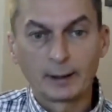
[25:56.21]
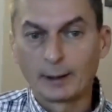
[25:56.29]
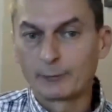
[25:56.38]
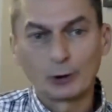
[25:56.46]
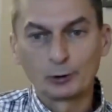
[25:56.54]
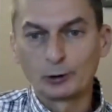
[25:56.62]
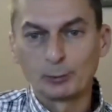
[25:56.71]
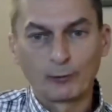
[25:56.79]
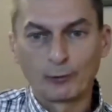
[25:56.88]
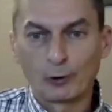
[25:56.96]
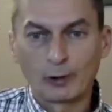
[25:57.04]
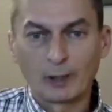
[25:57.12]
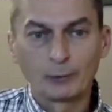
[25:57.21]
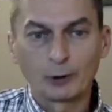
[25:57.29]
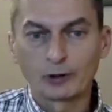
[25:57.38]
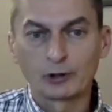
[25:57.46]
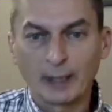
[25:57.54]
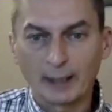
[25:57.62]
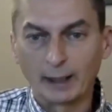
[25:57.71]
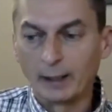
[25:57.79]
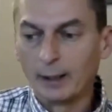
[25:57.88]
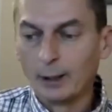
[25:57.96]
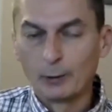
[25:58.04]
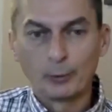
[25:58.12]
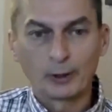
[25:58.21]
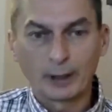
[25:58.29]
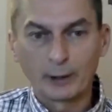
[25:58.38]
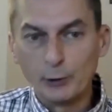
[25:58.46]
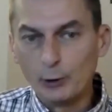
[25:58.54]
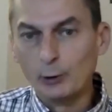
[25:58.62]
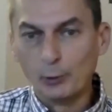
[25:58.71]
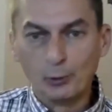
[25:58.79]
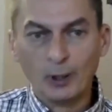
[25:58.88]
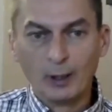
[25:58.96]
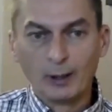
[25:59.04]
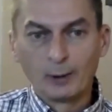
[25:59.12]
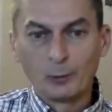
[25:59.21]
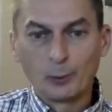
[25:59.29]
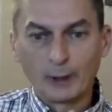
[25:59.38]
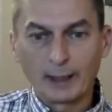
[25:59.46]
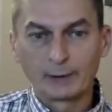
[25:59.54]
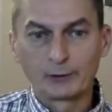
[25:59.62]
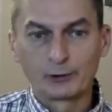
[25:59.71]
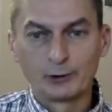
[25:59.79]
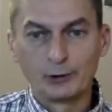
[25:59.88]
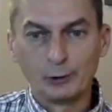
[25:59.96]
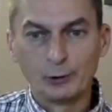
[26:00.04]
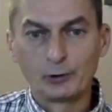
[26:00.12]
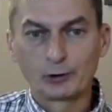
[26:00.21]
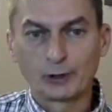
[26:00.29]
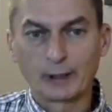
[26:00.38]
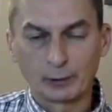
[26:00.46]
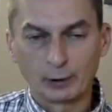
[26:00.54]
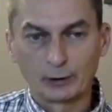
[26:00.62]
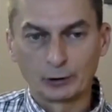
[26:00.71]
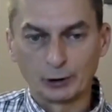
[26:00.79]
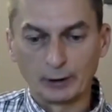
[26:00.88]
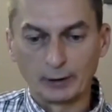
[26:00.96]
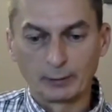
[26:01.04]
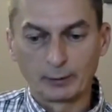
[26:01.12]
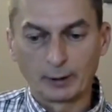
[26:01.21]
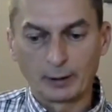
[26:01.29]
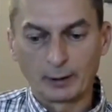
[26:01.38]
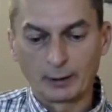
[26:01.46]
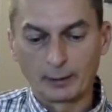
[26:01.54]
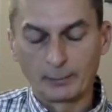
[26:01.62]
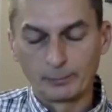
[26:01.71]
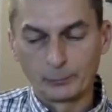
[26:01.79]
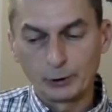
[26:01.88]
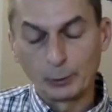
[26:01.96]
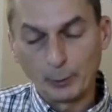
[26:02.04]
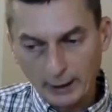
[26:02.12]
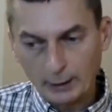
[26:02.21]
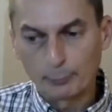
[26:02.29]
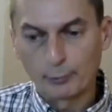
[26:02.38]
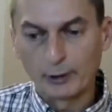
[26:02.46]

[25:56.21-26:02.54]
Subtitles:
And I've told you before, I'm not a techie, but I knew we had to use technology. You know, we had a